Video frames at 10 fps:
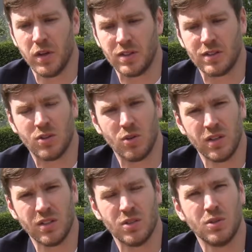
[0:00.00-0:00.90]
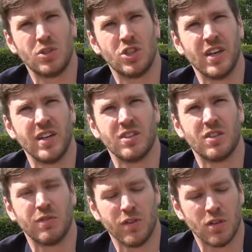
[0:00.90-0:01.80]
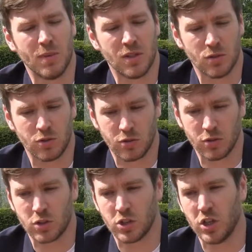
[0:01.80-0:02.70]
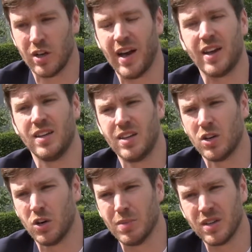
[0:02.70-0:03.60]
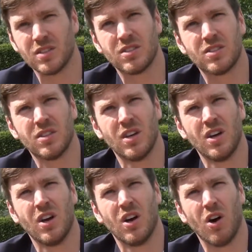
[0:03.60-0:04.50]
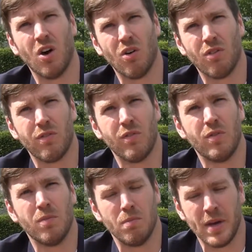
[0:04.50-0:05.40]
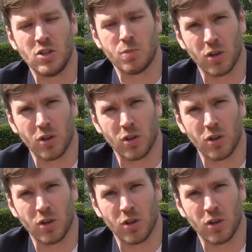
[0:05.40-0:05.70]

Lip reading: that is going to change the fundamental structure and economics of major